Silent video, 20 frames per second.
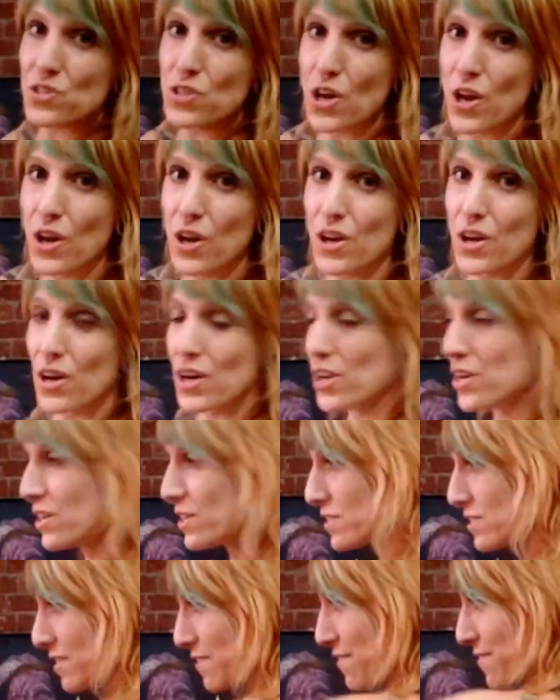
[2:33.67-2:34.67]
Turn
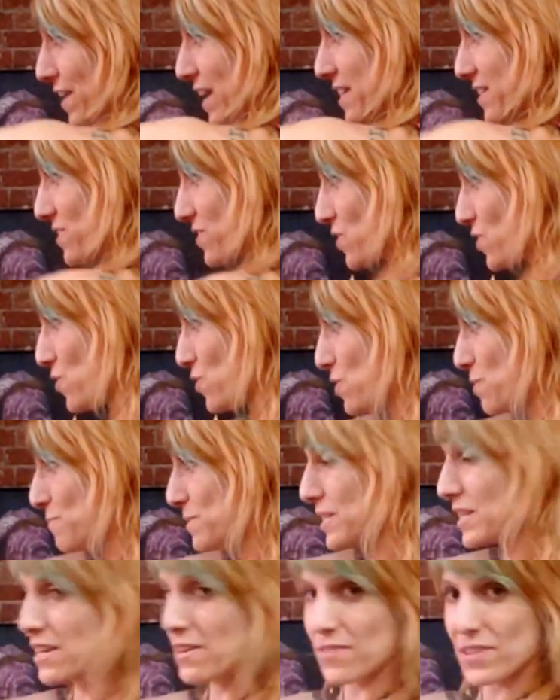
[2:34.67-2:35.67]
to face the hoop to
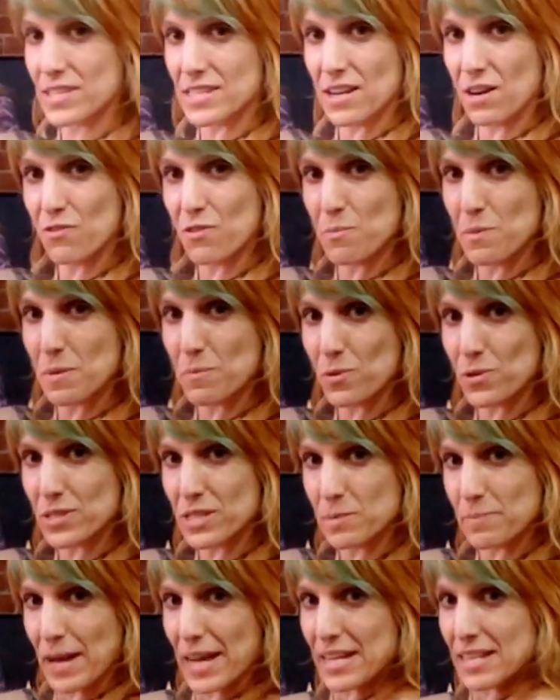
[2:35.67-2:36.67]
give yourself a bit more
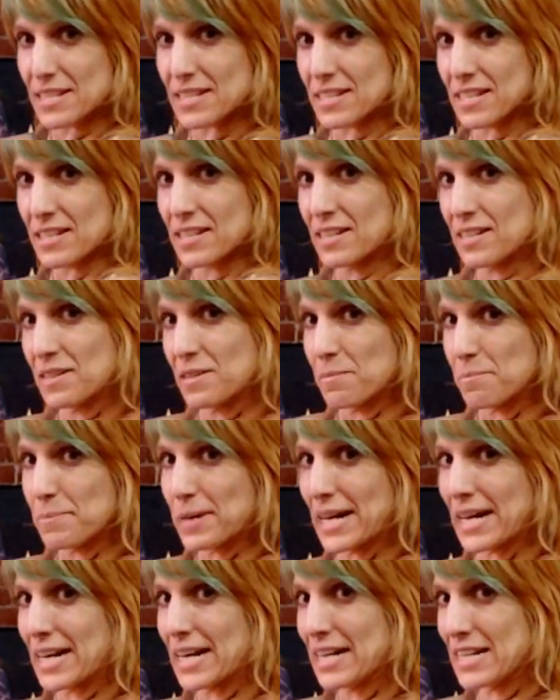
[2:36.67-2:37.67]
space
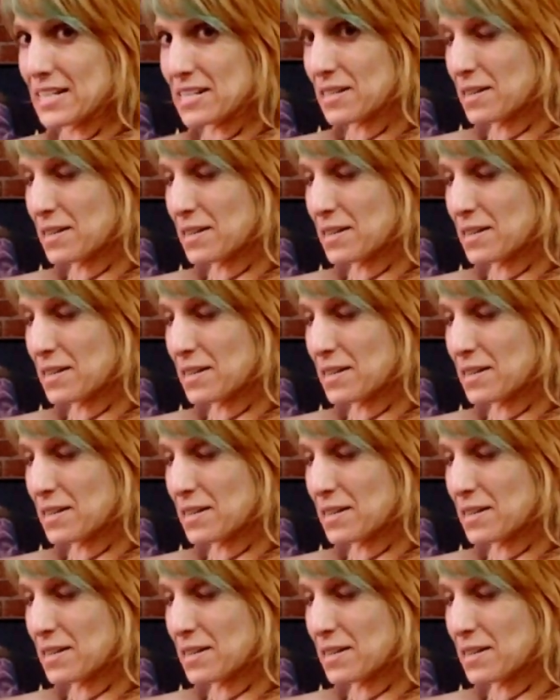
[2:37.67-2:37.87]
behind.